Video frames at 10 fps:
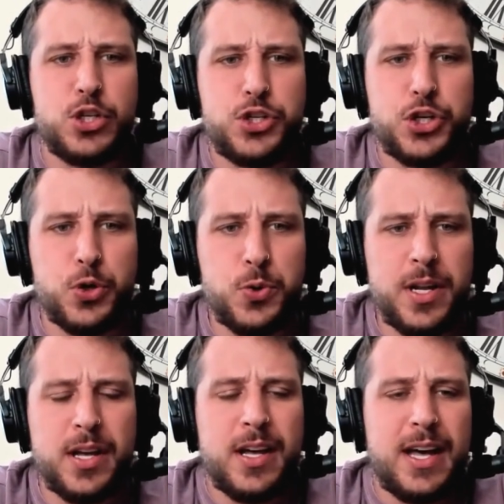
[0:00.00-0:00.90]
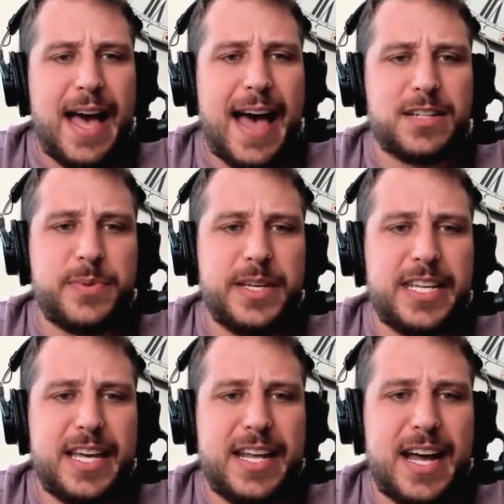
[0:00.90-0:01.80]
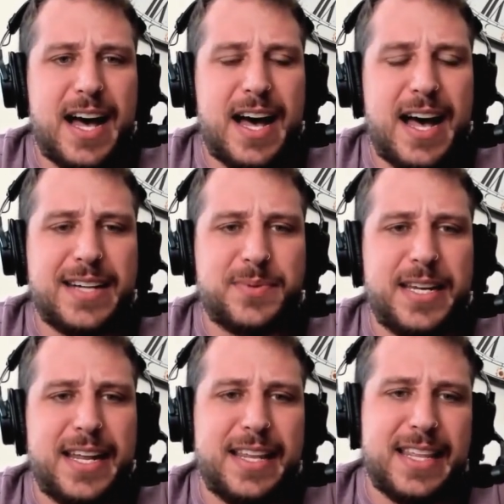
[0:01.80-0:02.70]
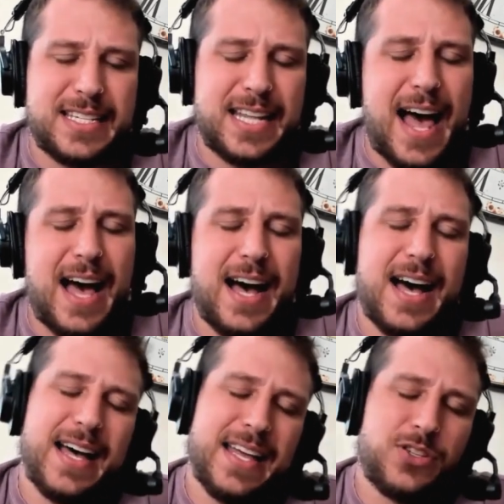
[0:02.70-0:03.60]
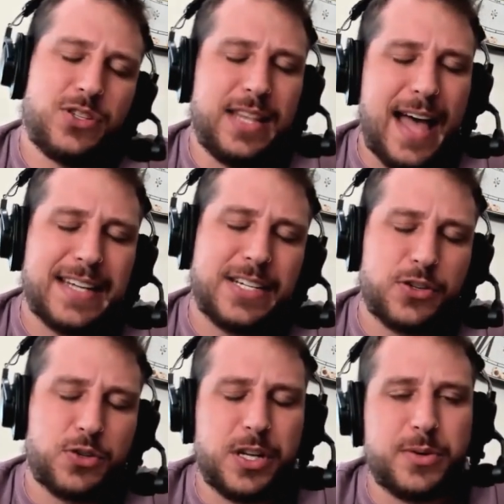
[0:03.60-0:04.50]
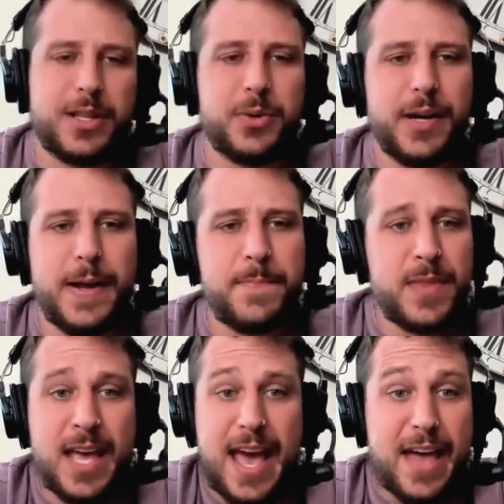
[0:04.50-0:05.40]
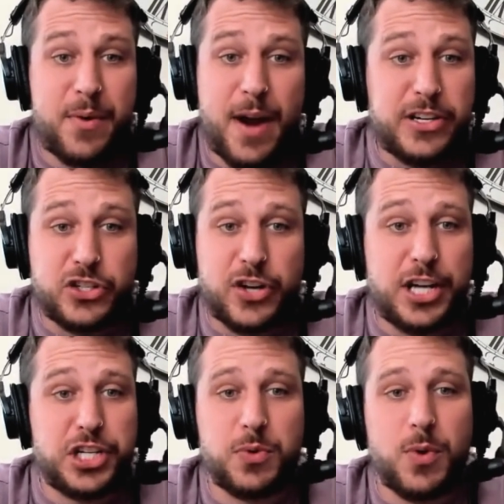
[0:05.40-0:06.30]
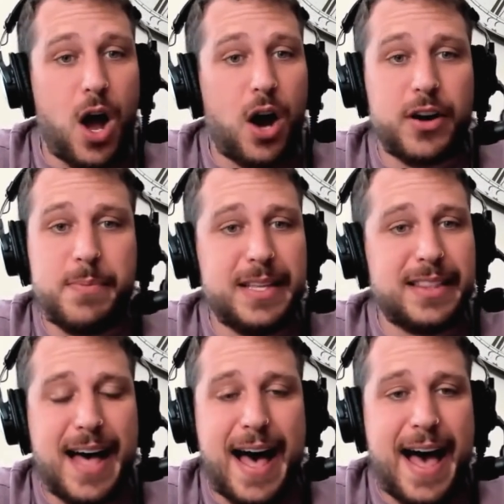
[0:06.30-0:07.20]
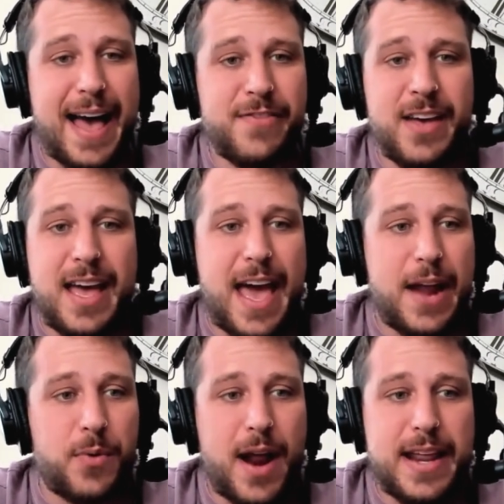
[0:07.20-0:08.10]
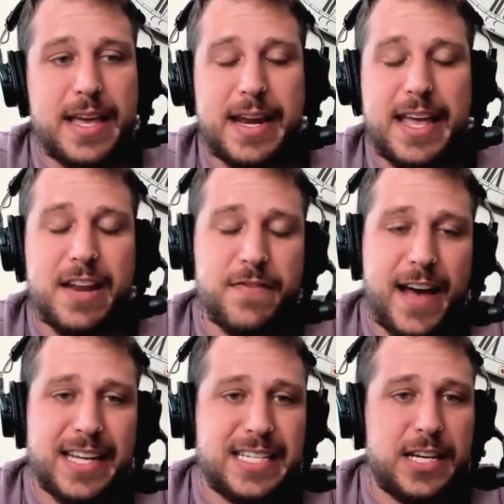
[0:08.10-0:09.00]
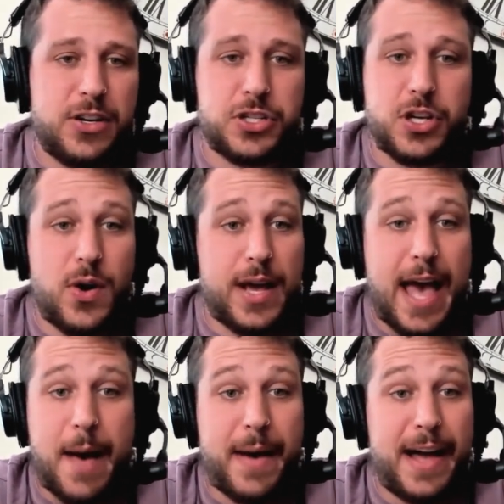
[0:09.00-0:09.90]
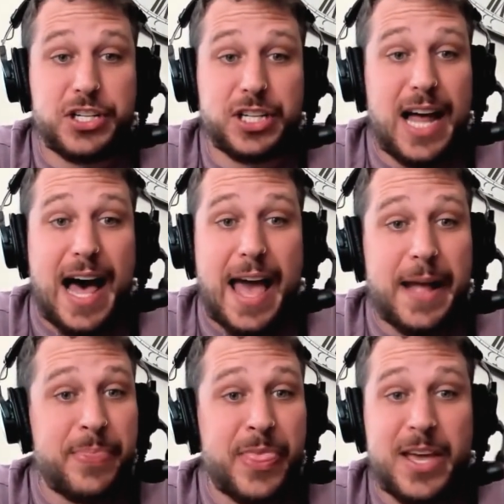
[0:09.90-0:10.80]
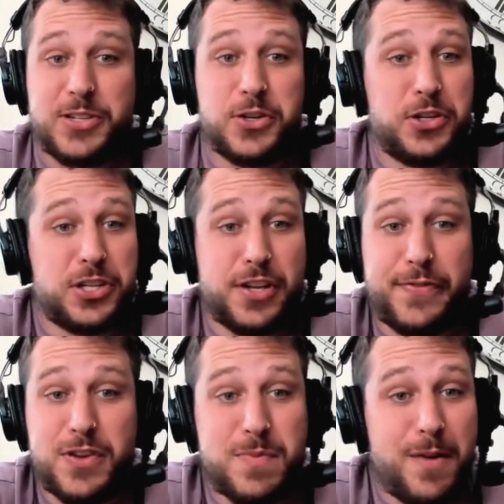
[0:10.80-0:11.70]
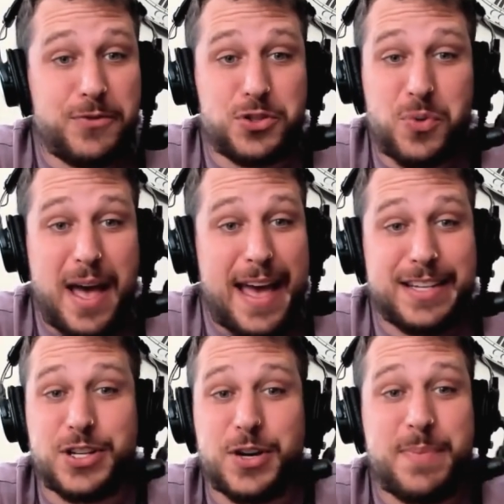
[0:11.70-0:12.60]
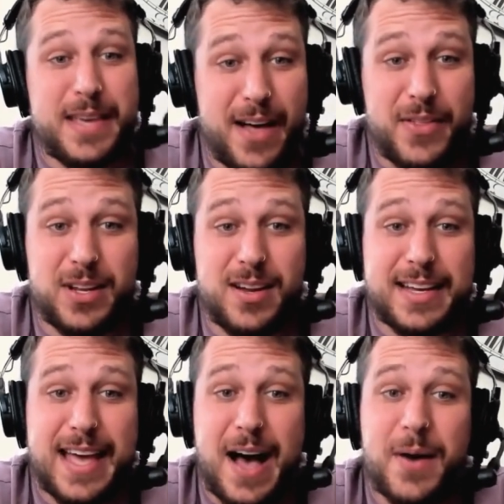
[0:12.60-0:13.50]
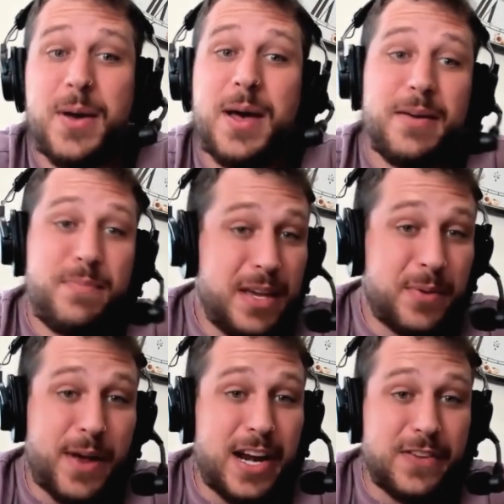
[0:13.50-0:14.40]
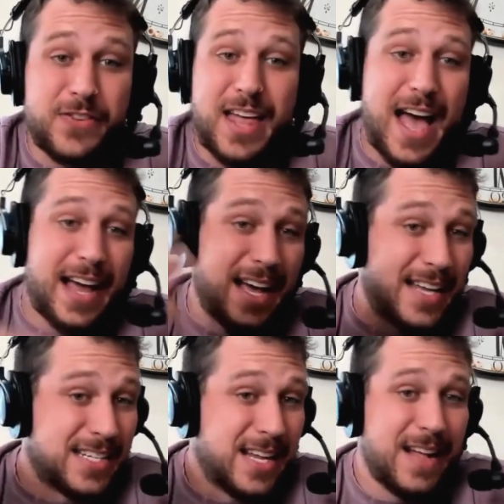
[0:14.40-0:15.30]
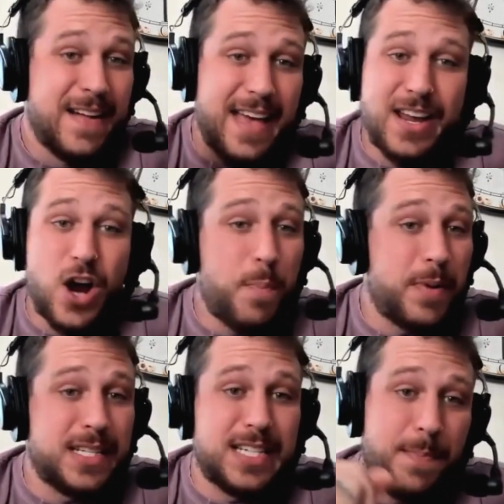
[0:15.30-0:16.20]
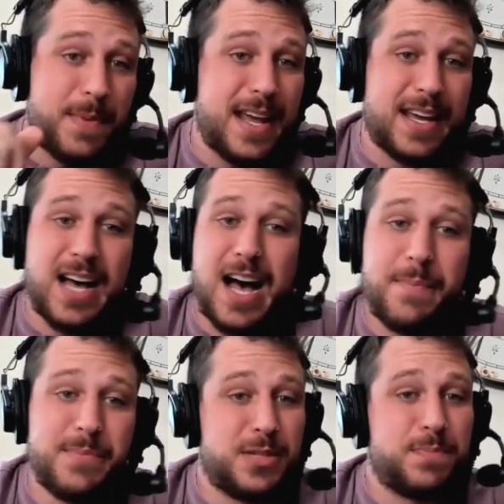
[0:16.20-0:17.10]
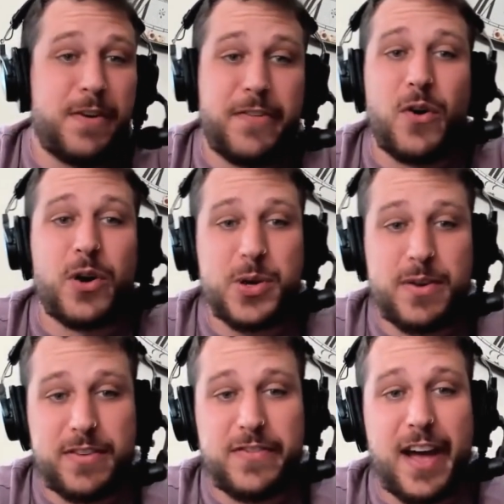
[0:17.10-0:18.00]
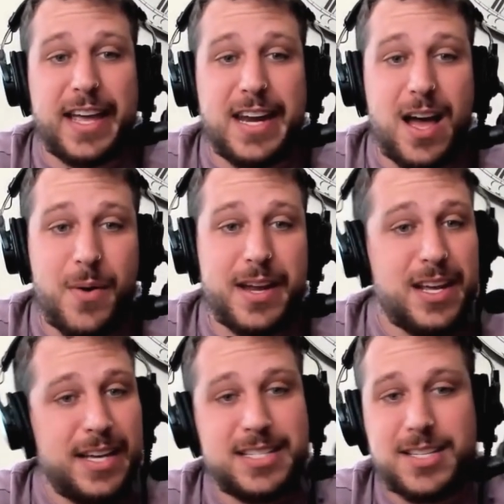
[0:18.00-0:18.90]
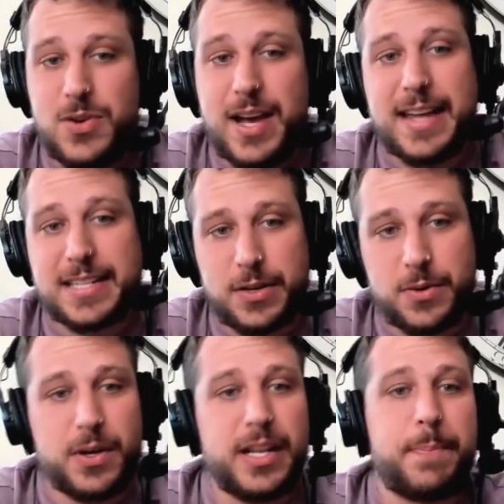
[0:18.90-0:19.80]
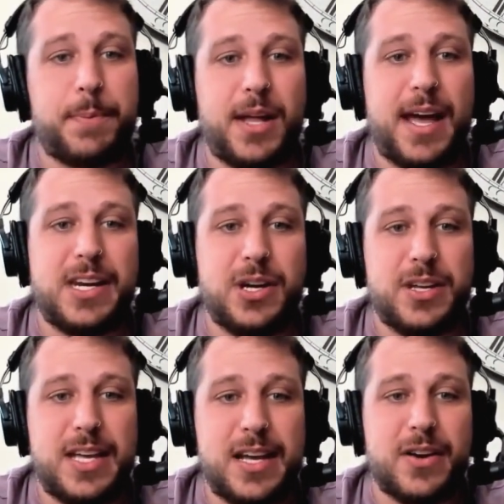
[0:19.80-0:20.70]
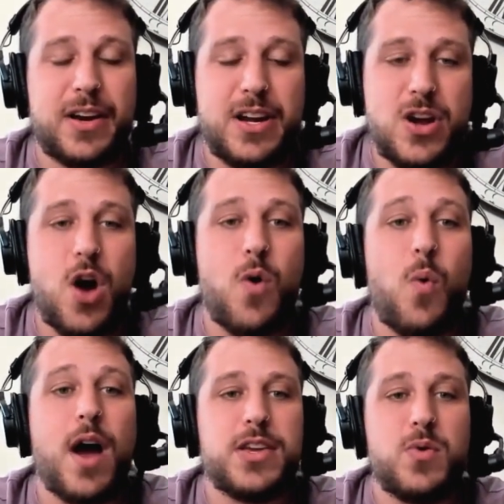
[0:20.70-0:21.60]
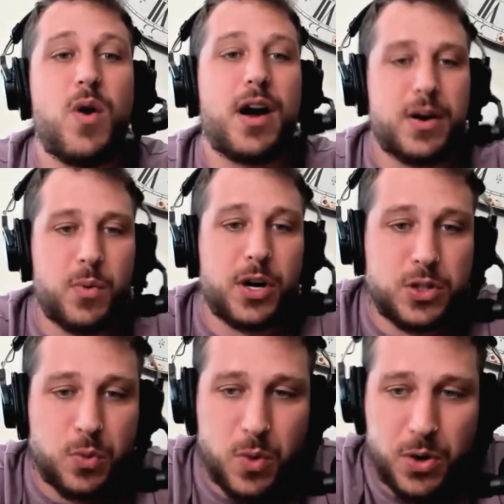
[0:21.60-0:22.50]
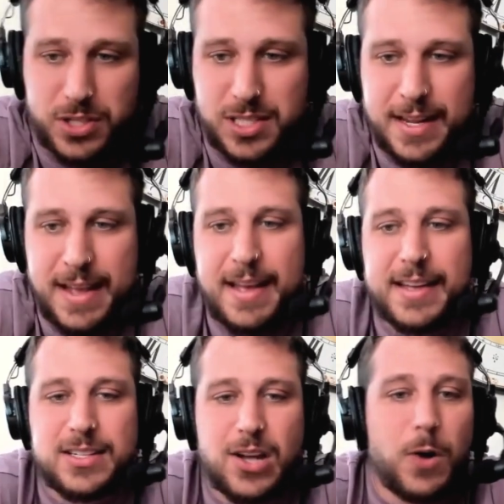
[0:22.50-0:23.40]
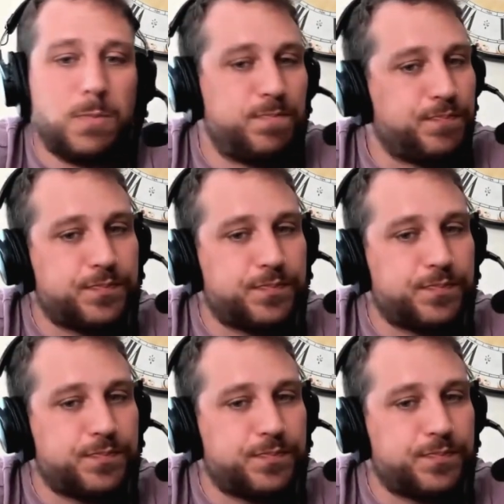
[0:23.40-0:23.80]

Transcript: in June, as we did this in last year, 2023, and registration will already be live and ready, and invite tiers going out by July. So just a few months away. So be on the lookout. Be ready for that, because it opens up and it comes before you even fucking know it. So you guys can really plan your year and know what you want to work towards. So